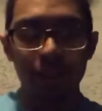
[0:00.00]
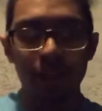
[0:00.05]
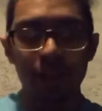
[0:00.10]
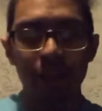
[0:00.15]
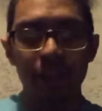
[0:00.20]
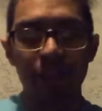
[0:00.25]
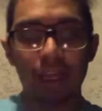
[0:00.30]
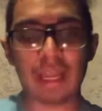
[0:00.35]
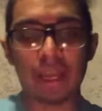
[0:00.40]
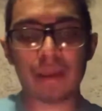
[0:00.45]

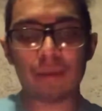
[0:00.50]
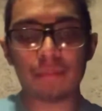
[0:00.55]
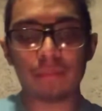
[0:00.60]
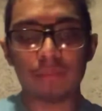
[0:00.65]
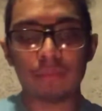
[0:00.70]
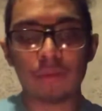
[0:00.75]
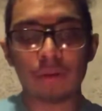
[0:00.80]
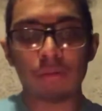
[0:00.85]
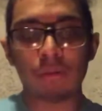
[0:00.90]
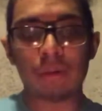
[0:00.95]
Then
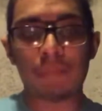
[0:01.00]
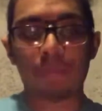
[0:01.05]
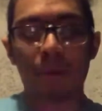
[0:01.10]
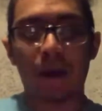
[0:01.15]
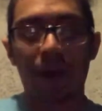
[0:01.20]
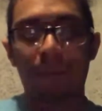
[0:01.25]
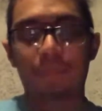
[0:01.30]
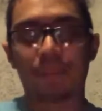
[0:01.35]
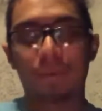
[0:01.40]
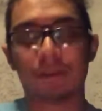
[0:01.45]
we
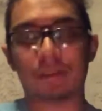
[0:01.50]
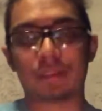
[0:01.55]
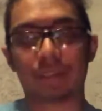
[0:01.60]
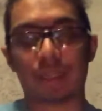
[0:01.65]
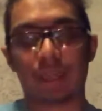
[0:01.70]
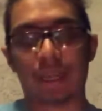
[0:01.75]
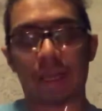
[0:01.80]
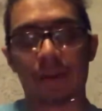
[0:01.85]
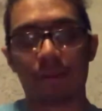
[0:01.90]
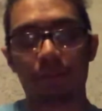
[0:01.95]
pop our
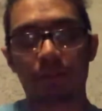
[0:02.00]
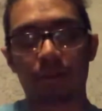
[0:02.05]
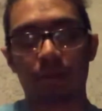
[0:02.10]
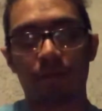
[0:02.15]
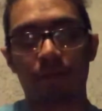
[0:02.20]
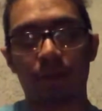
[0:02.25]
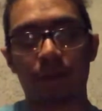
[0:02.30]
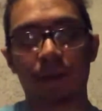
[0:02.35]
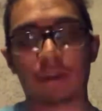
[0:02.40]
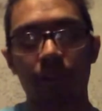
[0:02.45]
tabs,
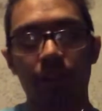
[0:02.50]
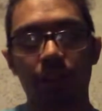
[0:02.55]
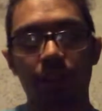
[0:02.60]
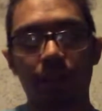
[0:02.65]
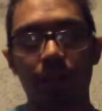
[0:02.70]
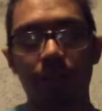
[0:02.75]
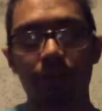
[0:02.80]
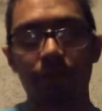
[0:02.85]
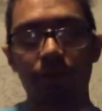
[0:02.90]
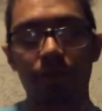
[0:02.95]
alright, our
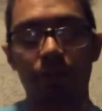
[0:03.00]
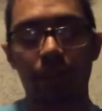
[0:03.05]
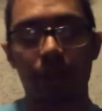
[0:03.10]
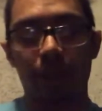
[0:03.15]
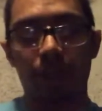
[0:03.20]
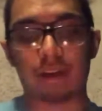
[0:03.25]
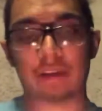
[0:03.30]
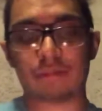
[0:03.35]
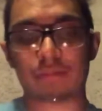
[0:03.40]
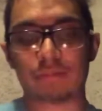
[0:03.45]
Jello
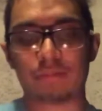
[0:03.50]
tabs.